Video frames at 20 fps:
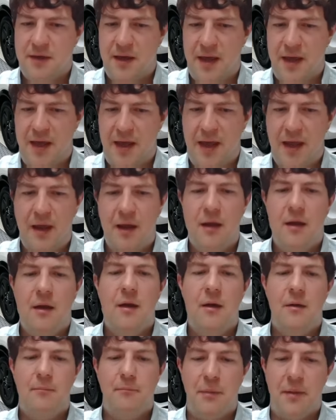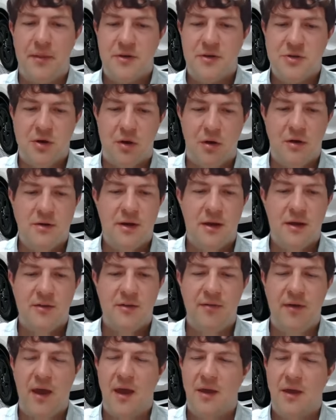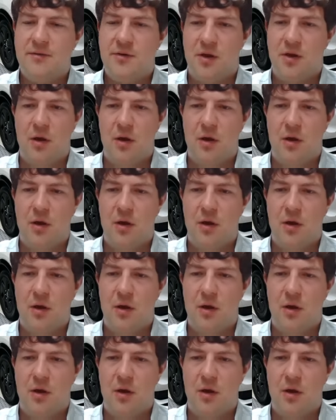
eh, but the charging is fast.